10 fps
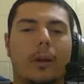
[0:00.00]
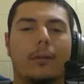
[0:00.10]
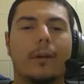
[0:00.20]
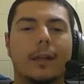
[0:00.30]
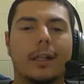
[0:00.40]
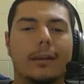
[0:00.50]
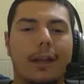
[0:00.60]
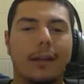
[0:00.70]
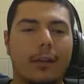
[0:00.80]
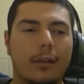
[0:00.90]
is a very
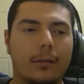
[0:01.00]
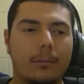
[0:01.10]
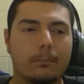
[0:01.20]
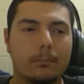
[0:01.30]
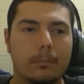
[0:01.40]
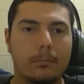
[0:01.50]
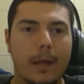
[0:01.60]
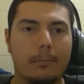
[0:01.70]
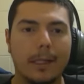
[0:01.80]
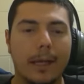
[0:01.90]
intense
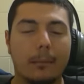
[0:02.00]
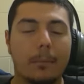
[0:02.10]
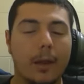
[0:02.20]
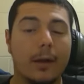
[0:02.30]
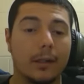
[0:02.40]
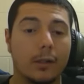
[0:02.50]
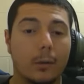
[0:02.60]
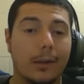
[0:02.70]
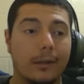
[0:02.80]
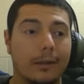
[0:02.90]
NBA player. You know,
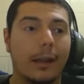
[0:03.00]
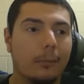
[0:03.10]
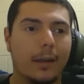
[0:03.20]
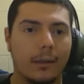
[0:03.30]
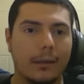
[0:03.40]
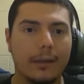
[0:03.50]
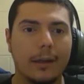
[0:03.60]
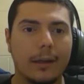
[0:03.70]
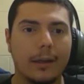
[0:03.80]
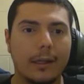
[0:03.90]
he's intense because he
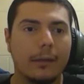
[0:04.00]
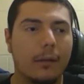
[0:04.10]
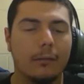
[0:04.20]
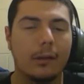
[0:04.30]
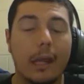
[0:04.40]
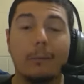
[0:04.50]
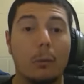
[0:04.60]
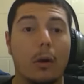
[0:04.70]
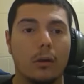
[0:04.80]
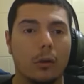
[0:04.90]
thinks he loves the game. He
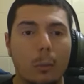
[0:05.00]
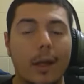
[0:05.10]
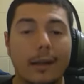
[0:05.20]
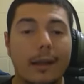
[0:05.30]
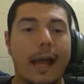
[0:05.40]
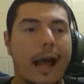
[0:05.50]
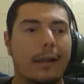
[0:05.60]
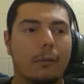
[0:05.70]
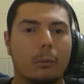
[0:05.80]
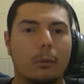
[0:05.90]
wants to win.
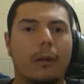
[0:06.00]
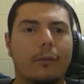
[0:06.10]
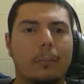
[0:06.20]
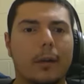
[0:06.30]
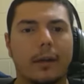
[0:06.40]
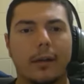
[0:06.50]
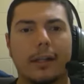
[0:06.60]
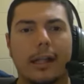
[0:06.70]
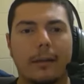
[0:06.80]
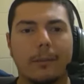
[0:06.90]
I would love a player
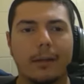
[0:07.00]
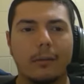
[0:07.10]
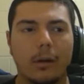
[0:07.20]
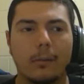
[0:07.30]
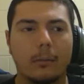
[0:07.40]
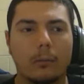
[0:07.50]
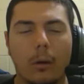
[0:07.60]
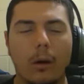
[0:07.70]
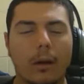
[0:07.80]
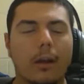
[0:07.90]
like that on my team. Don't get me
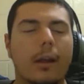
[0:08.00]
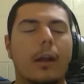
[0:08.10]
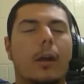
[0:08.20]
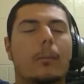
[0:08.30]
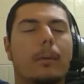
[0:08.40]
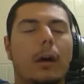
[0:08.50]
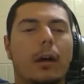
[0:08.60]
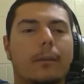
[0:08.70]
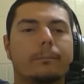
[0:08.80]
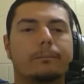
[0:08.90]
wrong.
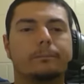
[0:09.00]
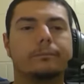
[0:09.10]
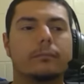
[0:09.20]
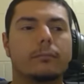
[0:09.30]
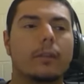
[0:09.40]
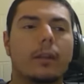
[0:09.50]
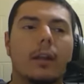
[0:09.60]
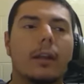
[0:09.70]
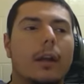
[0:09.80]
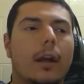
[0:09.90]
But
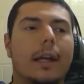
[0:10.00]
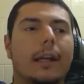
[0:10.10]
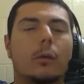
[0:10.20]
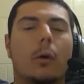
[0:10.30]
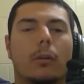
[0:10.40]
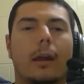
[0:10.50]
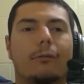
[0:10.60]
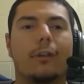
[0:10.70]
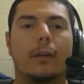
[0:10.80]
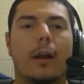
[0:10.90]
again, you also got to
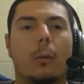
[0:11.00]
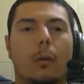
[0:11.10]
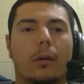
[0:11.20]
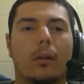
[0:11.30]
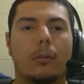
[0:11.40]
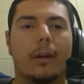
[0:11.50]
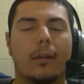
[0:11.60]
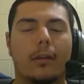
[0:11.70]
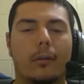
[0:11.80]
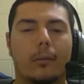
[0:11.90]
figure out what's the right
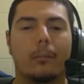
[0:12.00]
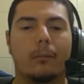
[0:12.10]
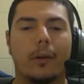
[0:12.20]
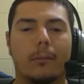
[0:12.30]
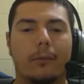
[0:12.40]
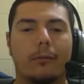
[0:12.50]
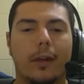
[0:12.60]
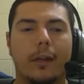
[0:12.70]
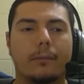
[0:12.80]
system for him to fit in.